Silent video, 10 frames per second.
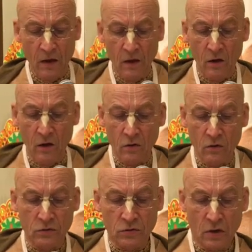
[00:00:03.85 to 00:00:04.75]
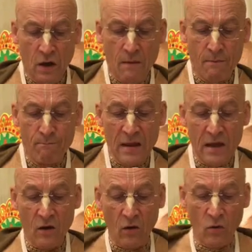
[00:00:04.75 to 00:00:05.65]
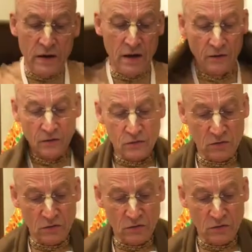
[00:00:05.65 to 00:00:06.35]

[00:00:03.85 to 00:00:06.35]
whose mere audience